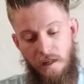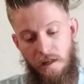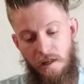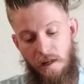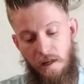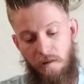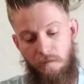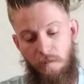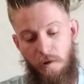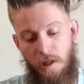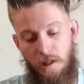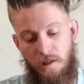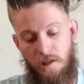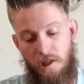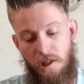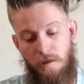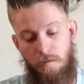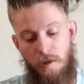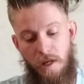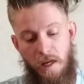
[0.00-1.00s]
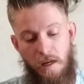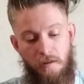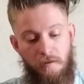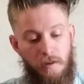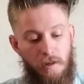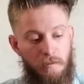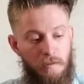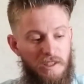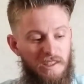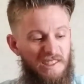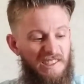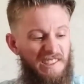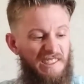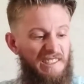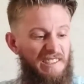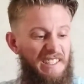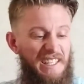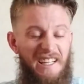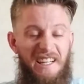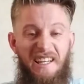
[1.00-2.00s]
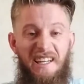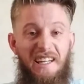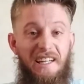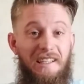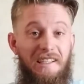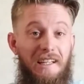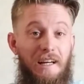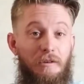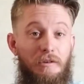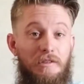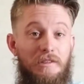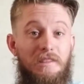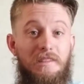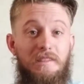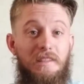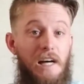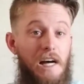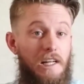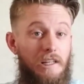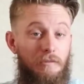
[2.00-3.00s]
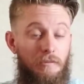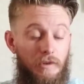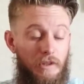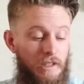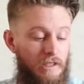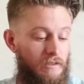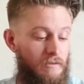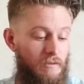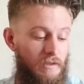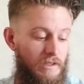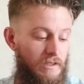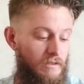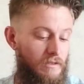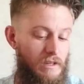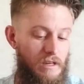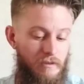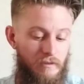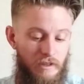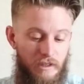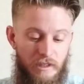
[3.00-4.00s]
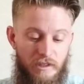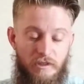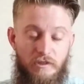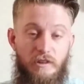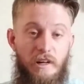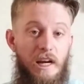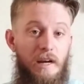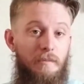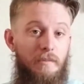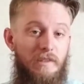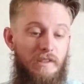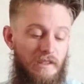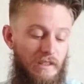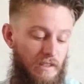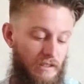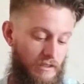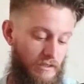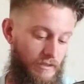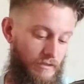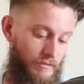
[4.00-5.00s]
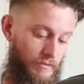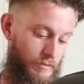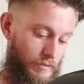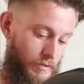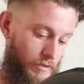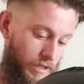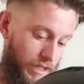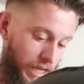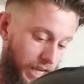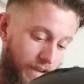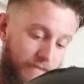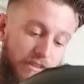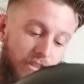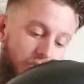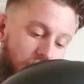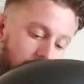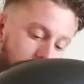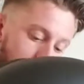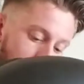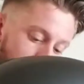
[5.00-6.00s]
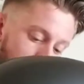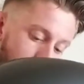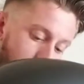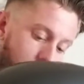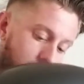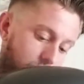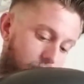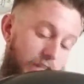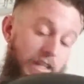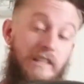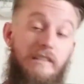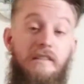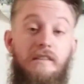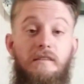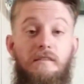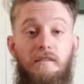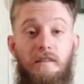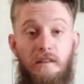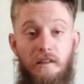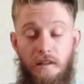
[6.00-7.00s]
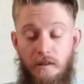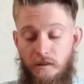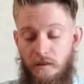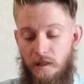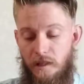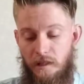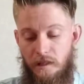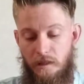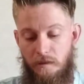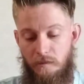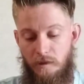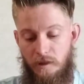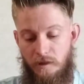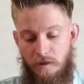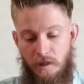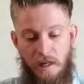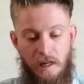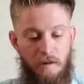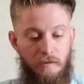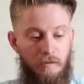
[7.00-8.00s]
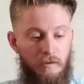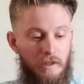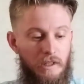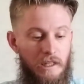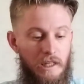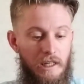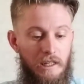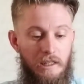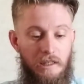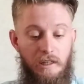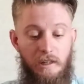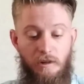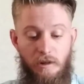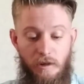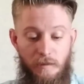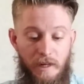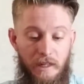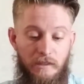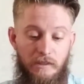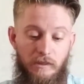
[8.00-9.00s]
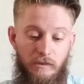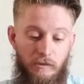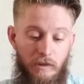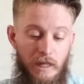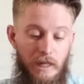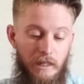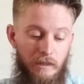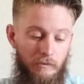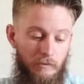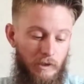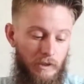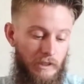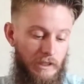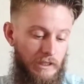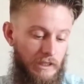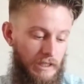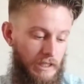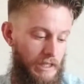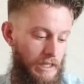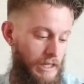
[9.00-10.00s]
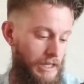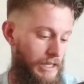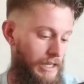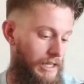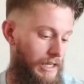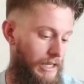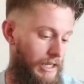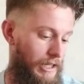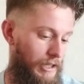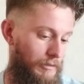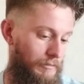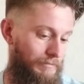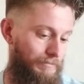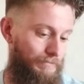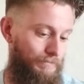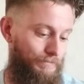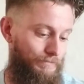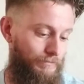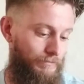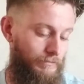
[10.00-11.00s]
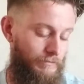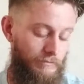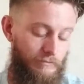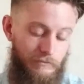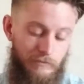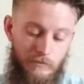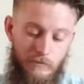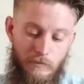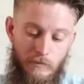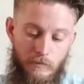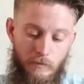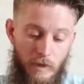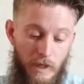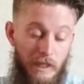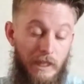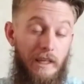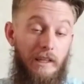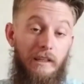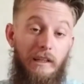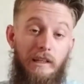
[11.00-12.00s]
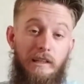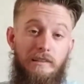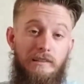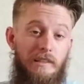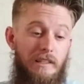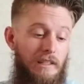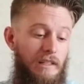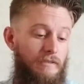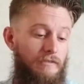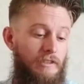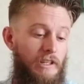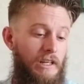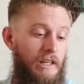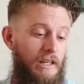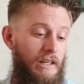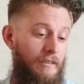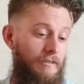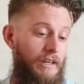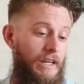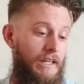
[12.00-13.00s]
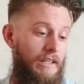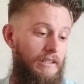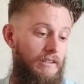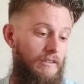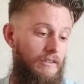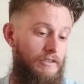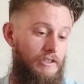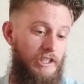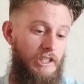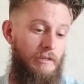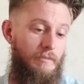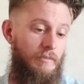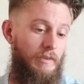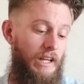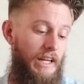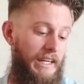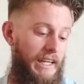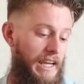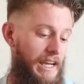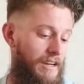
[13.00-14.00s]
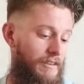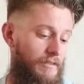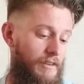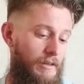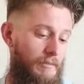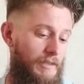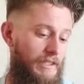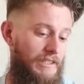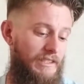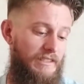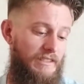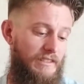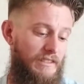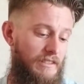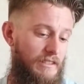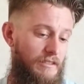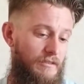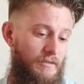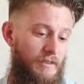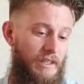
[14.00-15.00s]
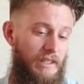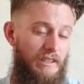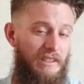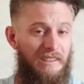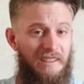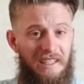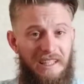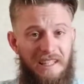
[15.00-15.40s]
I bought cheap half helmets, and I was not impressed whatsoever. The strap is uncomfortable. I haven't tried the strap, but that's another thing that I'm going to try when I'm actually riding with it. But yeah, like I said, I've had other cheap like half helmets and stuff, and